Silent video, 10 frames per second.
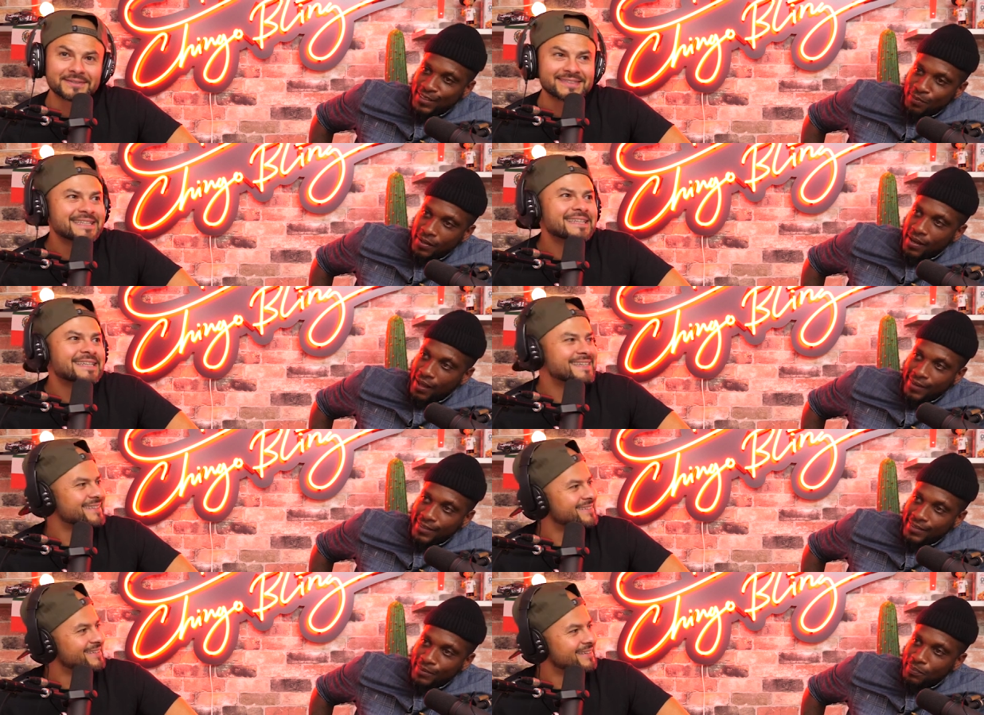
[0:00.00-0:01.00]
Speaker 1: He just be like
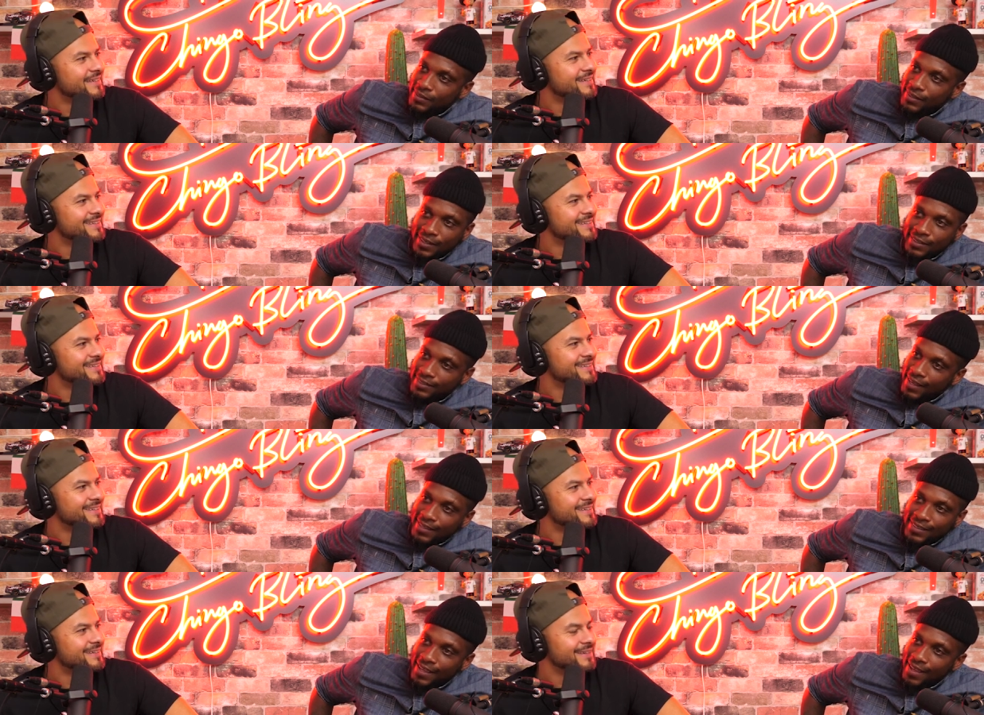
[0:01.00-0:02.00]
he just be sitting there
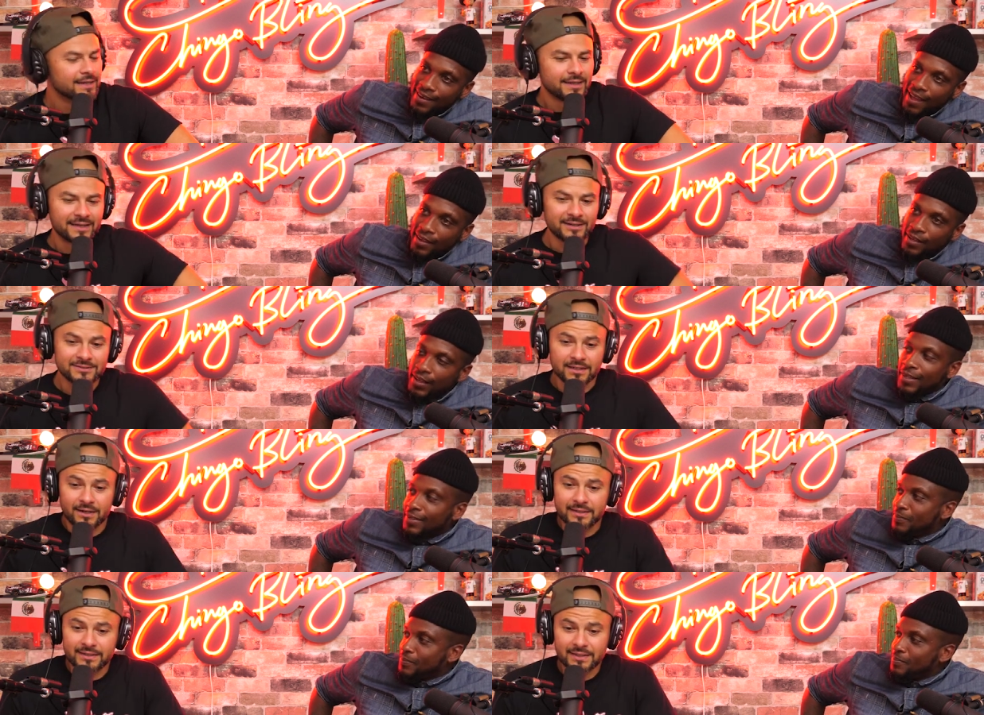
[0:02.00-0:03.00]
shaking his head like. And I was like,
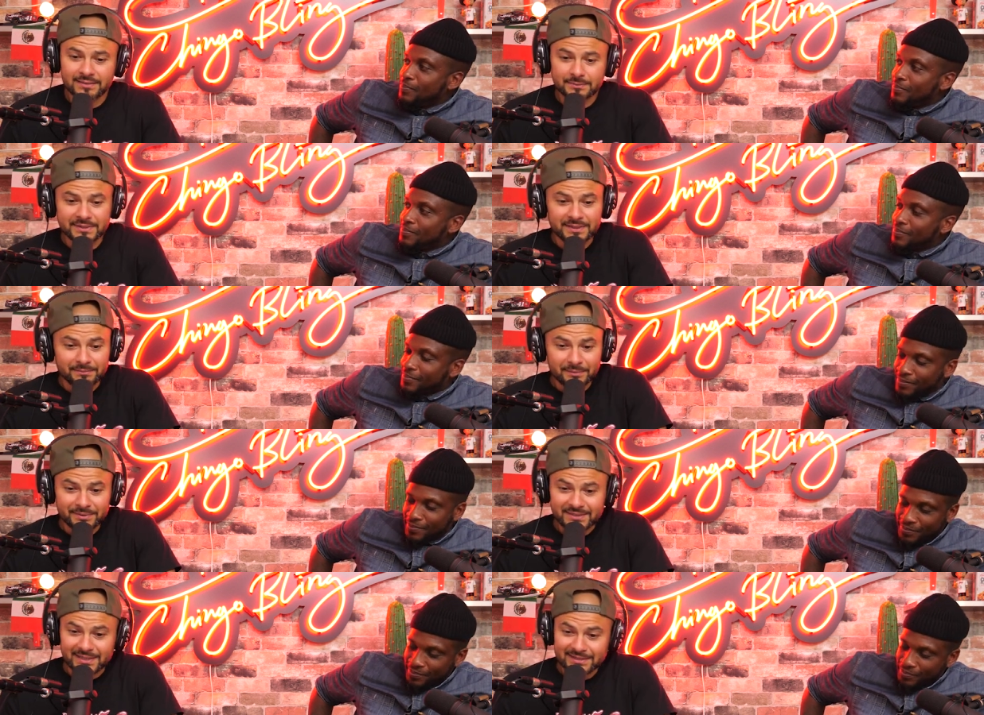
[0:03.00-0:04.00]
"All right, guys, I'm gonna get my
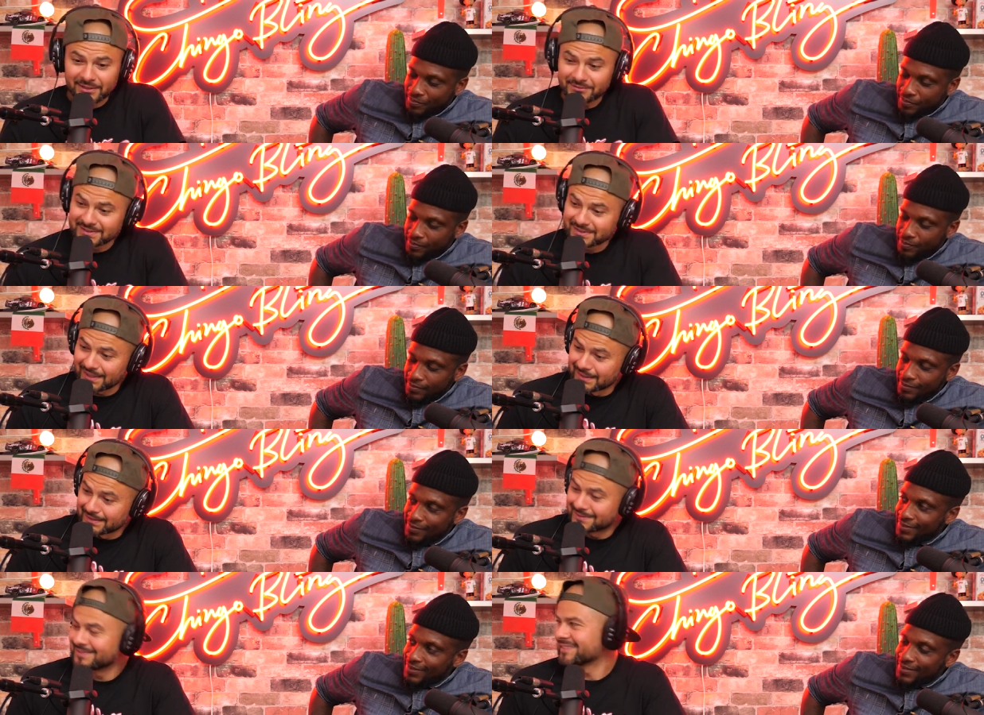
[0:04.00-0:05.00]
bitch ass on the
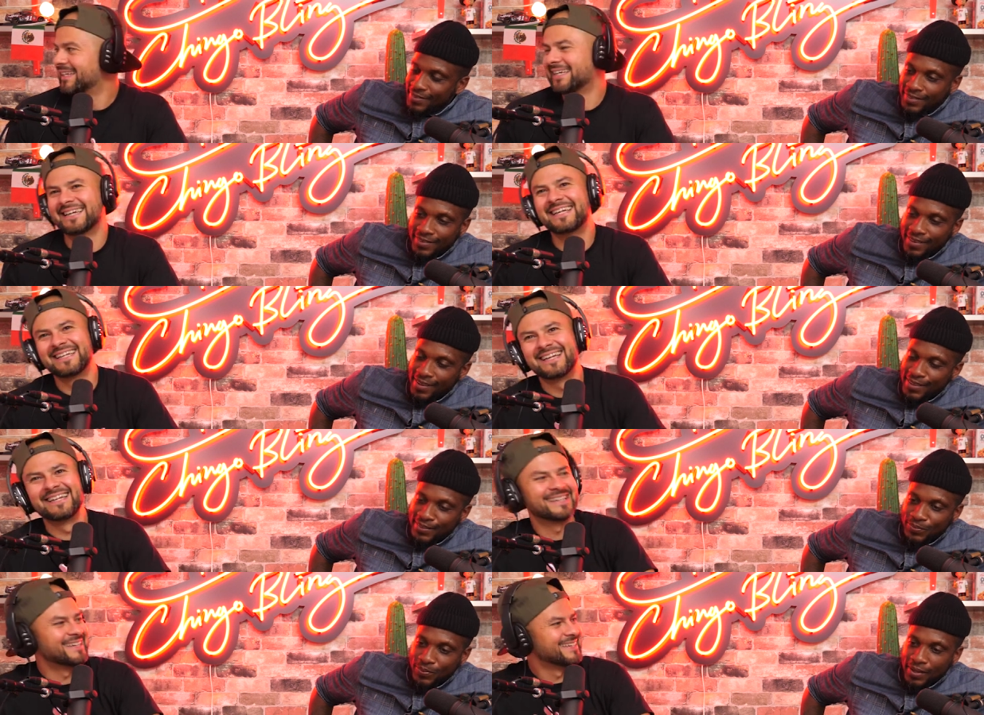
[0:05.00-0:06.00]
stage."
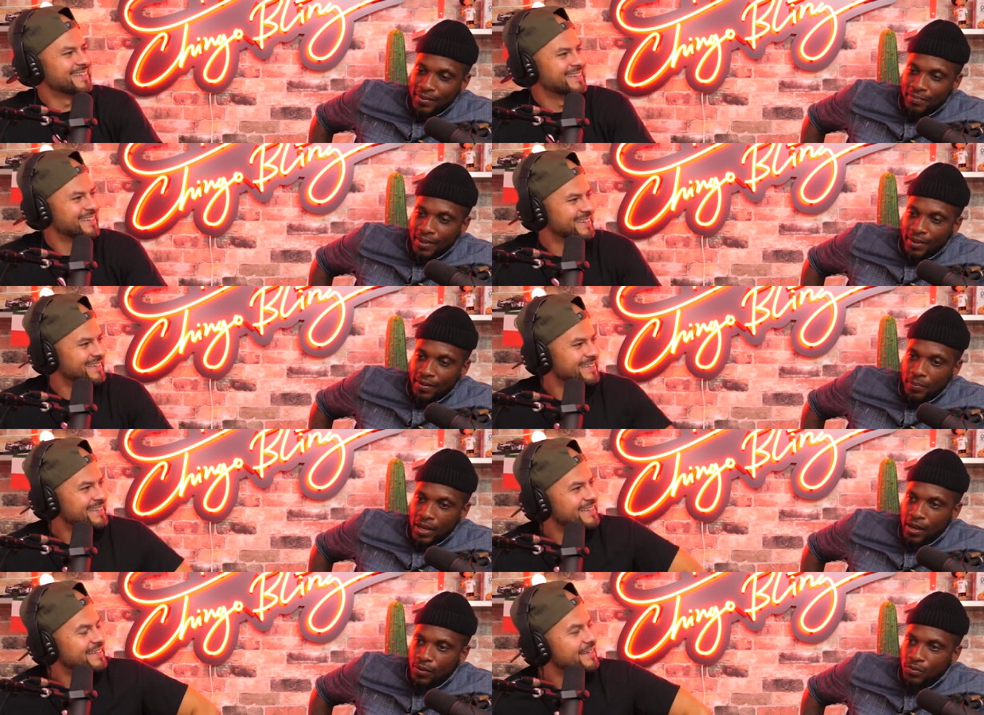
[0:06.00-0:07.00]
It's
Speaker 2: weird, man. But
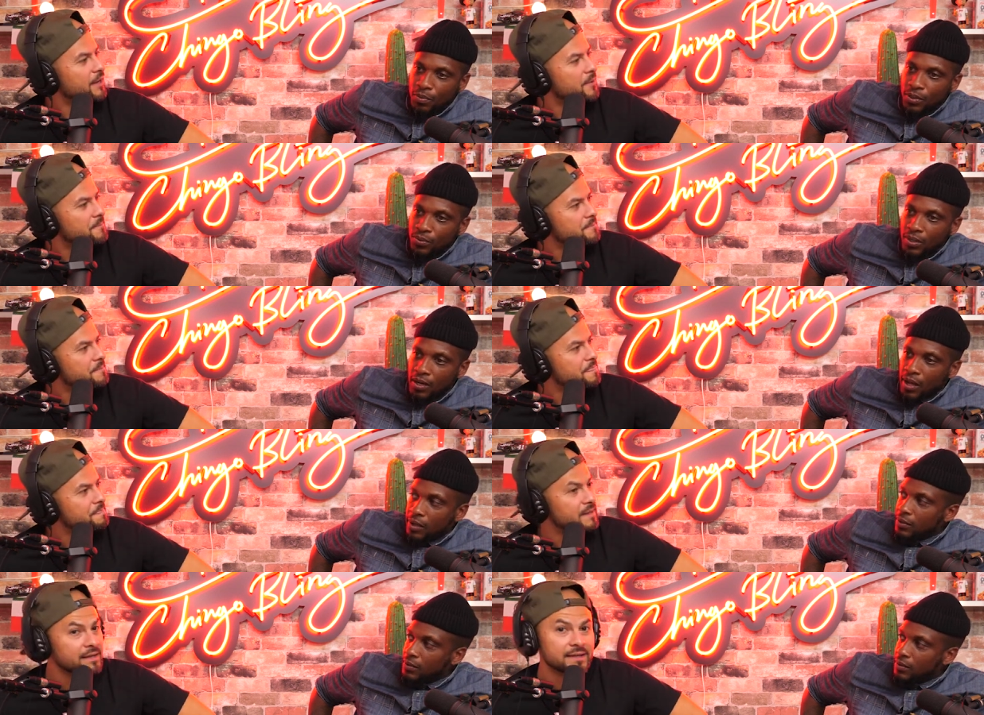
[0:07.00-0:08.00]
how long you been doing it
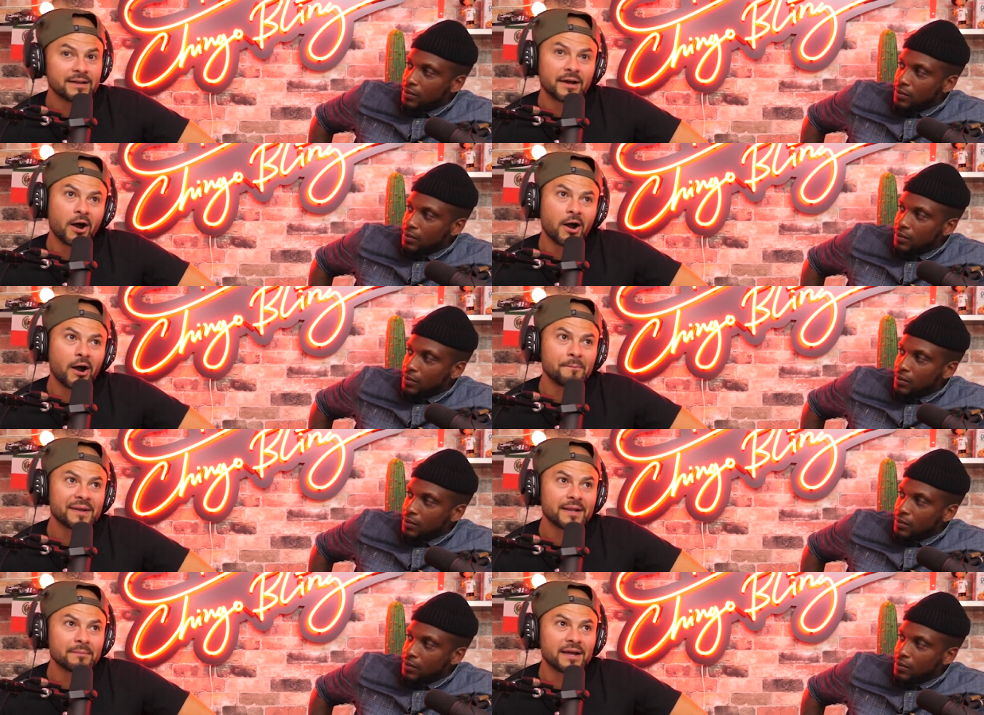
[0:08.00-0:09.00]
Speaker 1: now? Uh,
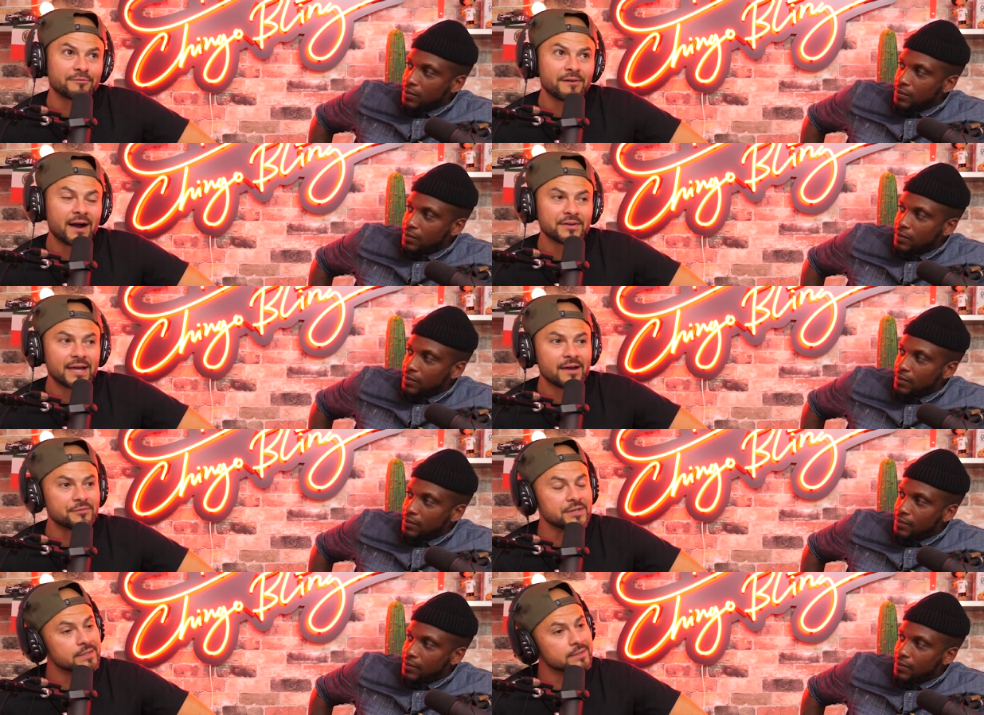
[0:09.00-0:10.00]
man, I'm like five and a
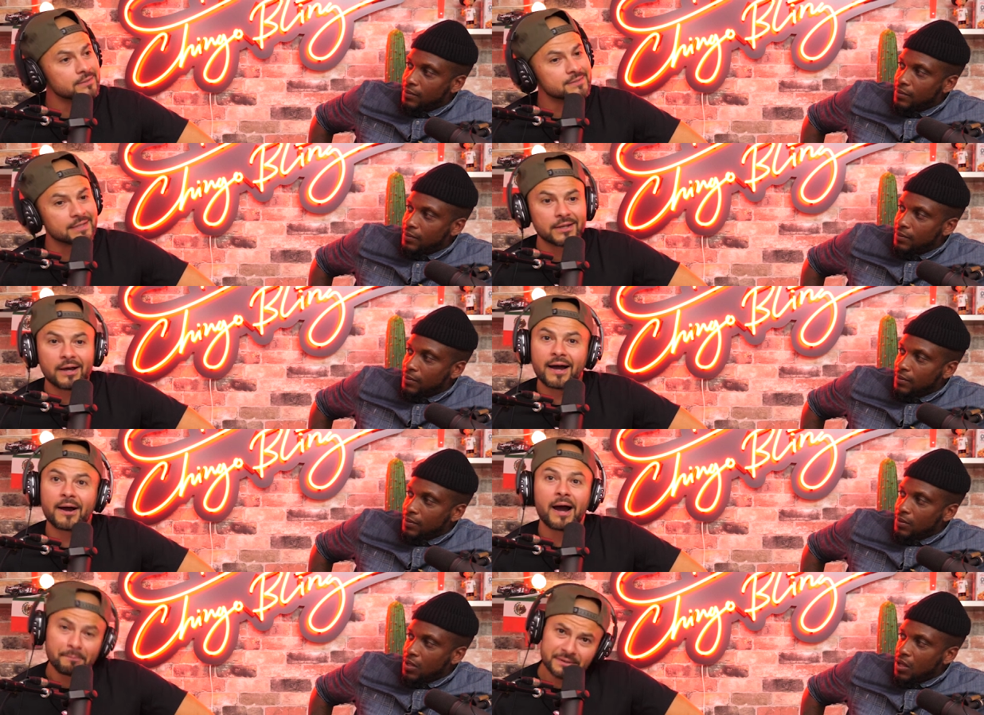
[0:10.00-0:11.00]
half years, and
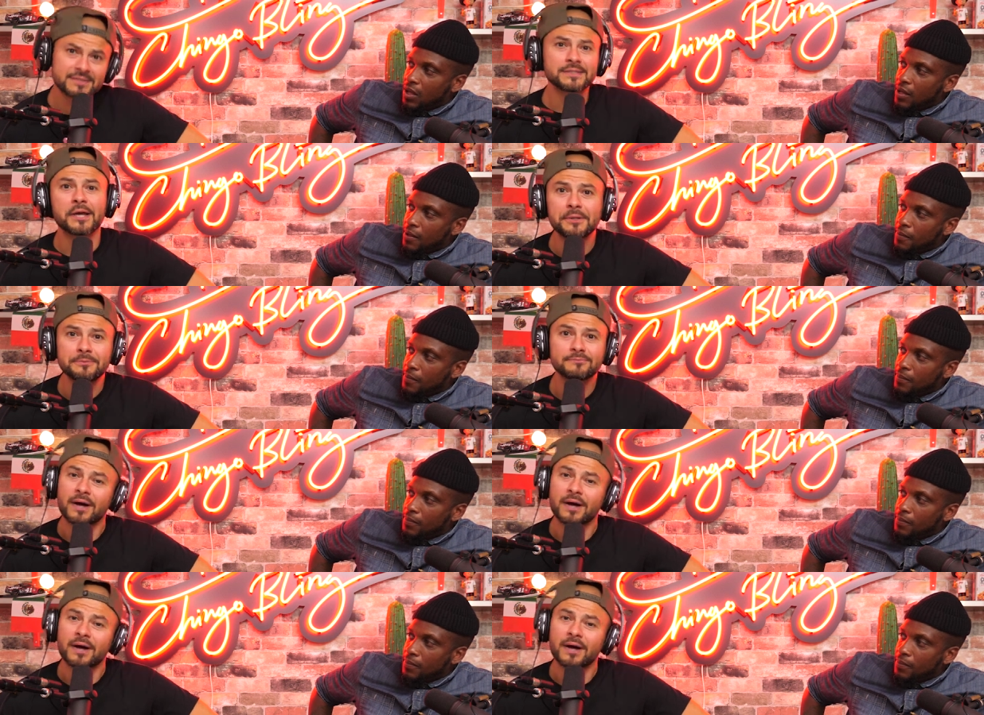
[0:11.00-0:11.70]
uh, I must say